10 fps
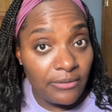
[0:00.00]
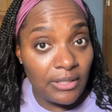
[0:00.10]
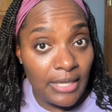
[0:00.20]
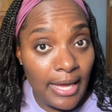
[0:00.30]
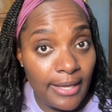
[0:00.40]
it
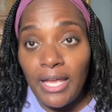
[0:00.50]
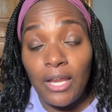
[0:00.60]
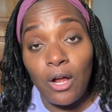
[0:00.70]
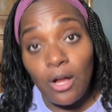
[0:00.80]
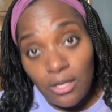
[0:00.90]
or not.
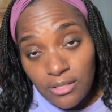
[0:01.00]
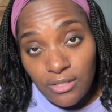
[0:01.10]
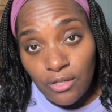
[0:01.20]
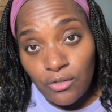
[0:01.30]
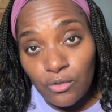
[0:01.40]
And
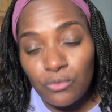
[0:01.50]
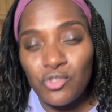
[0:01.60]
also